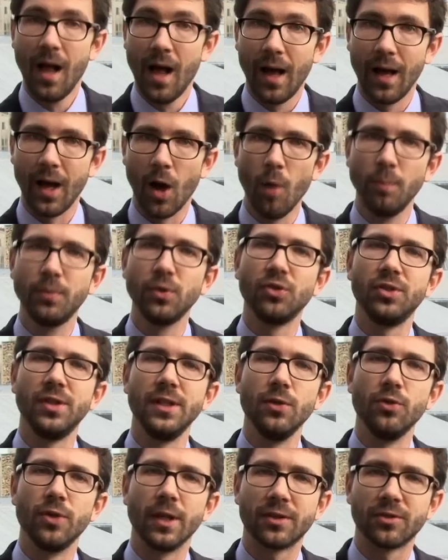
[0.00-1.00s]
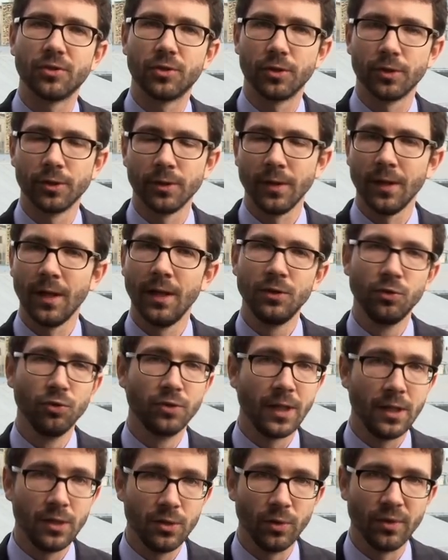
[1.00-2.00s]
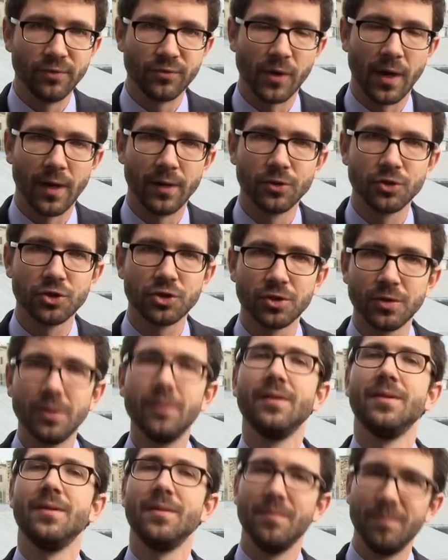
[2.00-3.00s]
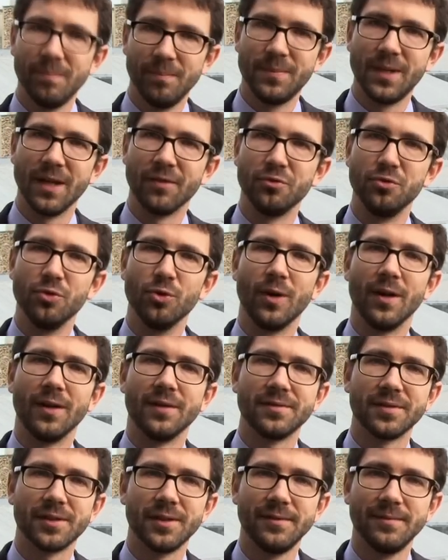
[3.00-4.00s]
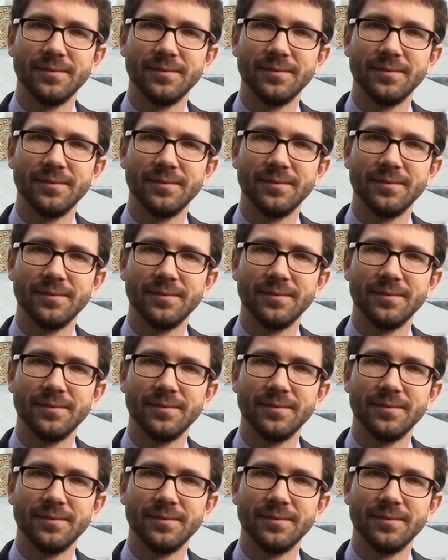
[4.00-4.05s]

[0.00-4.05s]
I hope to see you next year and to tell you in French, Bienvenue au Havre.